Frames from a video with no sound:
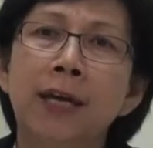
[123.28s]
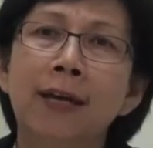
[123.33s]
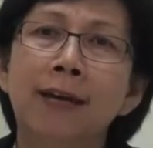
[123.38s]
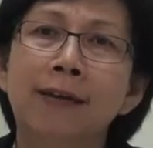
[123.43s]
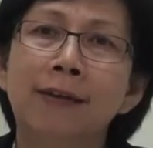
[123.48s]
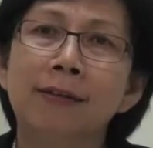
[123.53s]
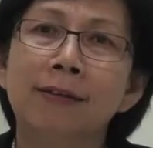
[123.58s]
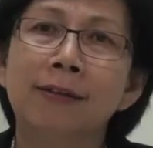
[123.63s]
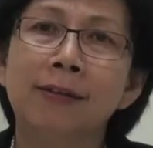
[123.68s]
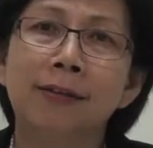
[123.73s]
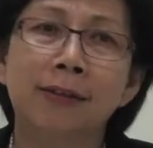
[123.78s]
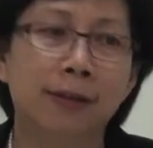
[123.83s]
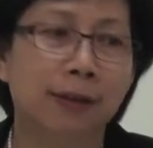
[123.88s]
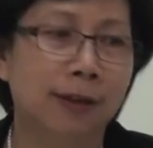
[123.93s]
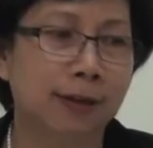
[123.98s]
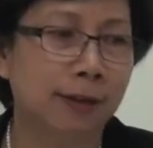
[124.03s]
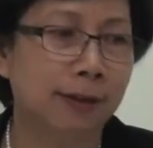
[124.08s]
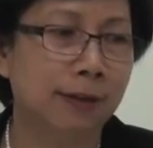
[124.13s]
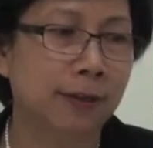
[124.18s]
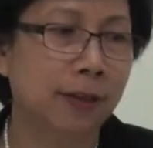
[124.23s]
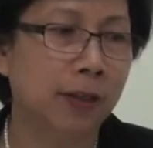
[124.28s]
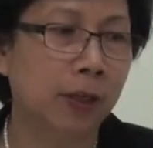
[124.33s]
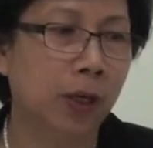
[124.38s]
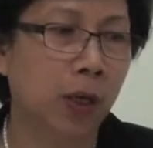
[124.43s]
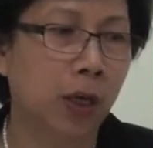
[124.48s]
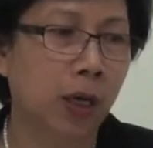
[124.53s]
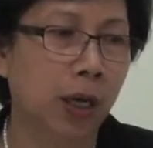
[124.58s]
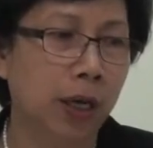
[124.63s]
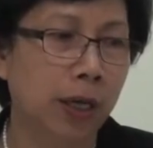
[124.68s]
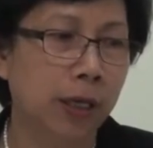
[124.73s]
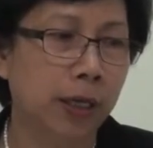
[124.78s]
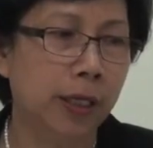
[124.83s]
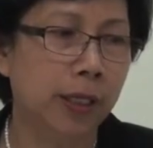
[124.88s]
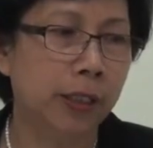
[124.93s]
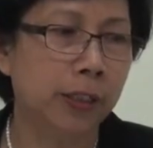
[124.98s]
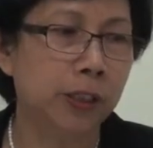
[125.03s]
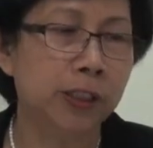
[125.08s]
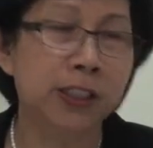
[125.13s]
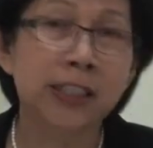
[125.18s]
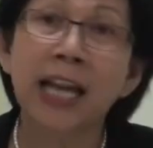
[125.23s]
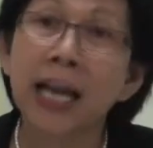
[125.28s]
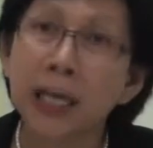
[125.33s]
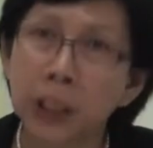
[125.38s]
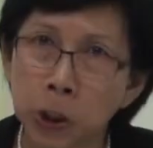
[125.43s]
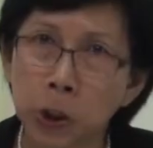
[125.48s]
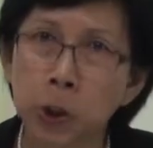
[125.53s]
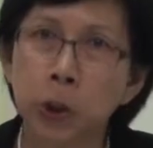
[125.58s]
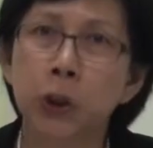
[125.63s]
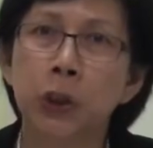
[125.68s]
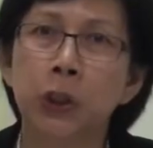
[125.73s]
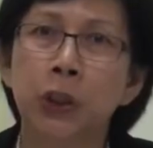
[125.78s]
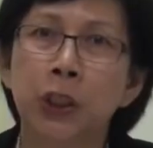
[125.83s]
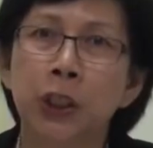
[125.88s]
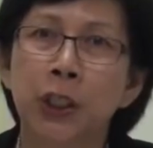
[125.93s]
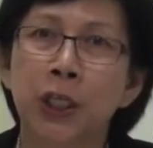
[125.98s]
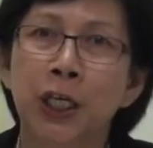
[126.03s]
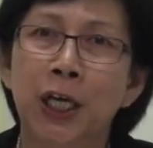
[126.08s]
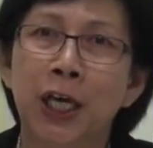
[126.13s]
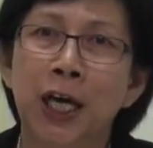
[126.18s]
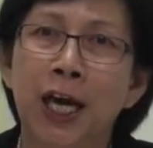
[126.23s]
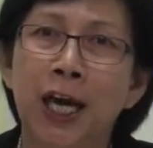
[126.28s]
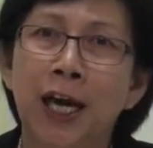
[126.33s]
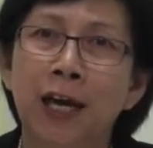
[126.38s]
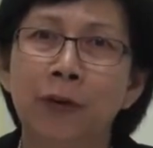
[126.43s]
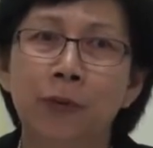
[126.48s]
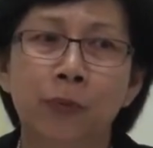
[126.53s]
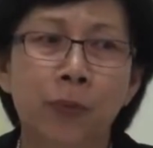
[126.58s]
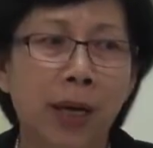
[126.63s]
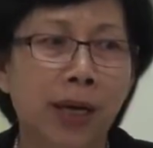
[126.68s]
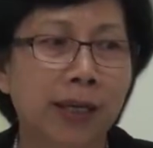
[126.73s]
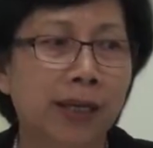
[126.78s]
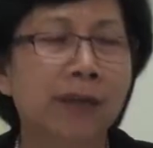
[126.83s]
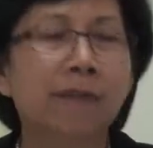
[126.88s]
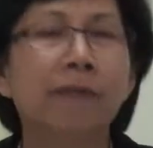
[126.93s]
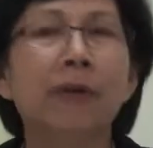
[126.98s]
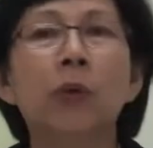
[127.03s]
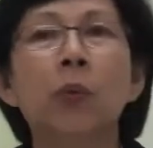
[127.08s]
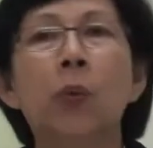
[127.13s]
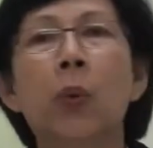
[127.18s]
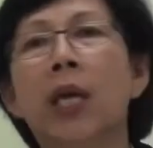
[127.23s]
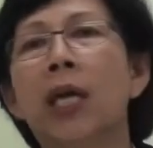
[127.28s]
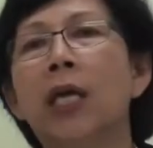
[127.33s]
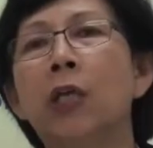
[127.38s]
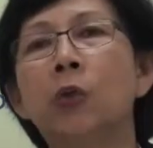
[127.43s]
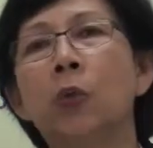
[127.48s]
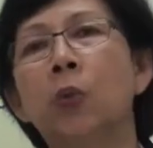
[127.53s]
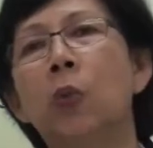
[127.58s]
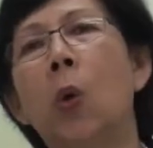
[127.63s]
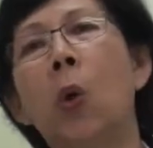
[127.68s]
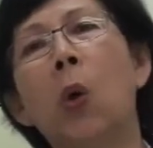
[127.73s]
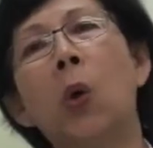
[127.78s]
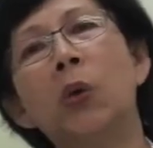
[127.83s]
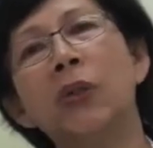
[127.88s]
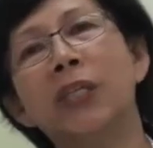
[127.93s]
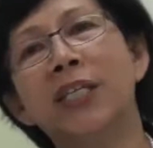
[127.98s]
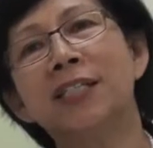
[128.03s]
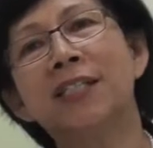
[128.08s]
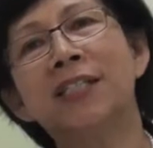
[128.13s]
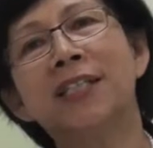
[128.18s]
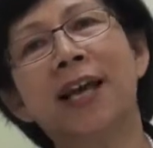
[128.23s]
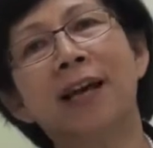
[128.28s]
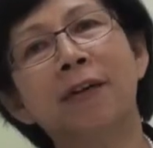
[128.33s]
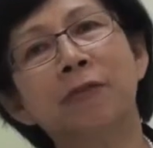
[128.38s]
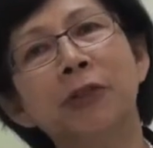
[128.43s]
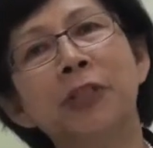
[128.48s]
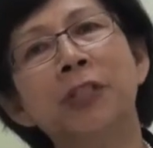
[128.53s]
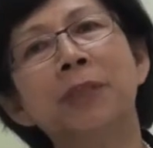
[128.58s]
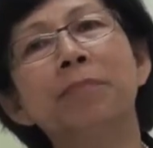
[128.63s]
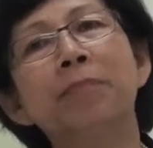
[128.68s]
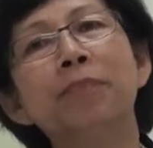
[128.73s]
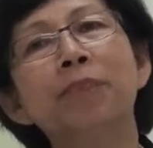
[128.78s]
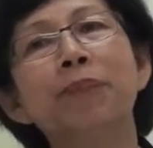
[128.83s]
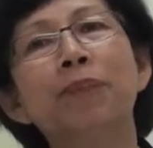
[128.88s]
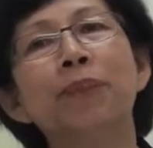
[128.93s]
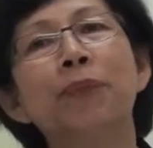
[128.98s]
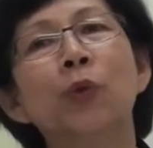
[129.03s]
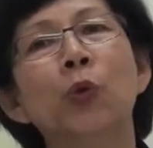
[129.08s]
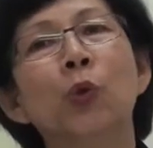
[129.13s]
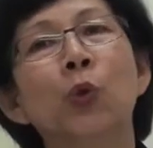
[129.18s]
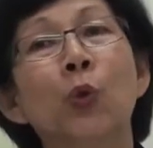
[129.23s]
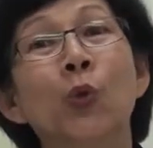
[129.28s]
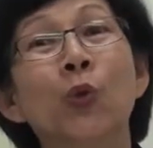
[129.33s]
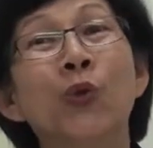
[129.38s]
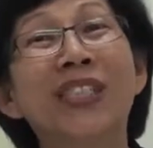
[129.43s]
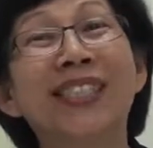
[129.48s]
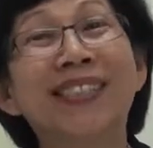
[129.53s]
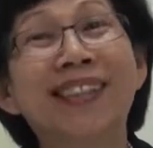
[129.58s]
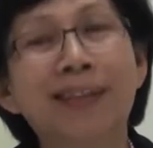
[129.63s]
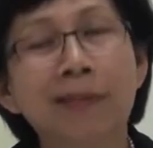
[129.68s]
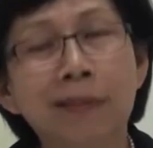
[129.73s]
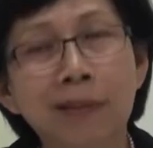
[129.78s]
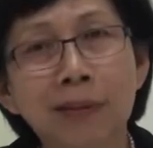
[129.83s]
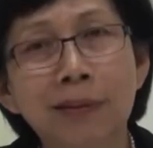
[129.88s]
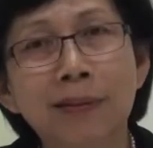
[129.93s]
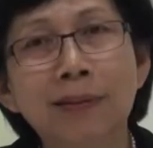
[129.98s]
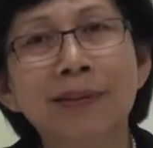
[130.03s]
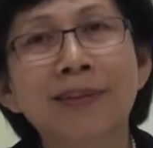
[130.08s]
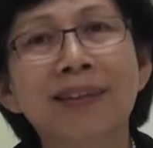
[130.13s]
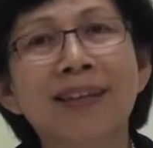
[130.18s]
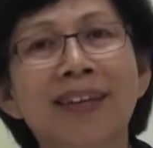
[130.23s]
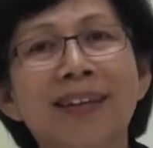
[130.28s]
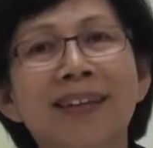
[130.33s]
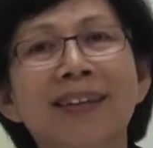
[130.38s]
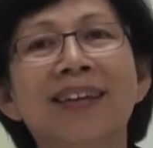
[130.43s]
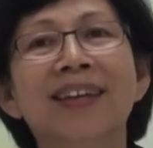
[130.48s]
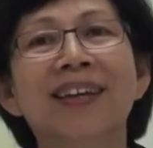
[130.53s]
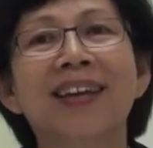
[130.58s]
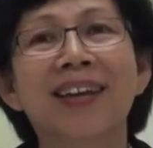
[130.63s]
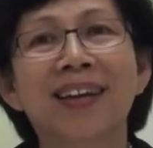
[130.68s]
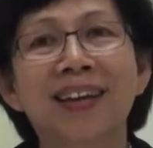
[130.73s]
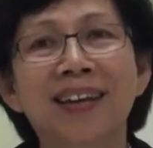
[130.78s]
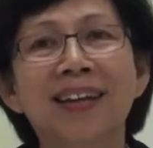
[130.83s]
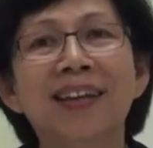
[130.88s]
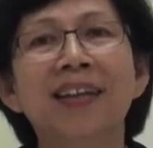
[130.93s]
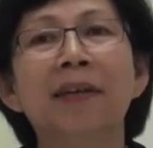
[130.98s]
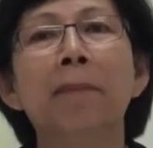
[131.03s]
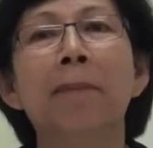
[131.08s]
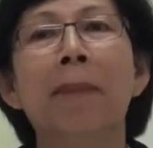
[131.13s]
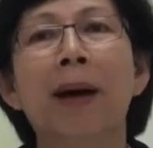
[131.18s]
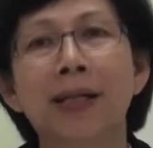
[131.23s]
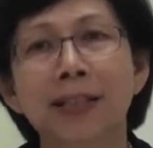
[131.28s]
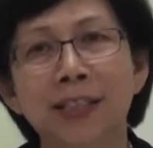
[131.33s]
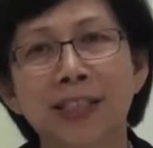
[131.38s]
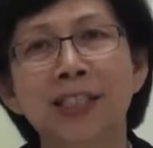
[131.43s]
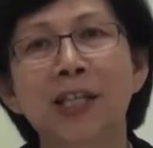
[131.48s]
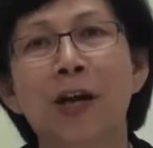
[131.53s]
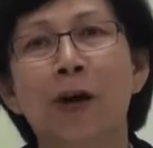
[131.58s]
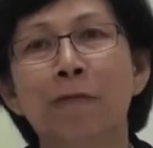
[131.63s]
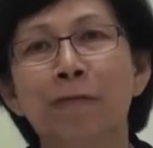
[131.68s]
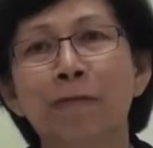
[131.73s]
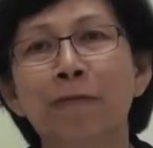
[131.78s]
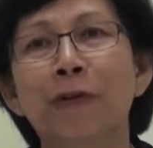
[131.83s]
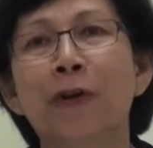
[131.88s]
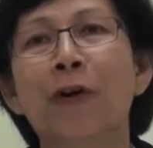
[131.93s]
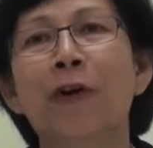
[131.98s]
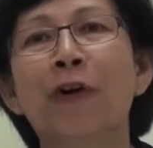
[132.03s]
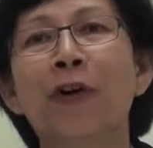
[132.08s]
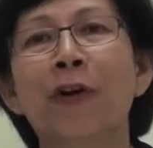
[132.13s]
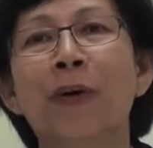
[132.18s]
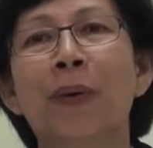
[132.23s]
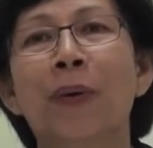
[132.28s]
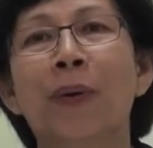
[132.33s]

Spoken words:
is sluggish, and we are giving way to all this calcium to settle in the inner parts of your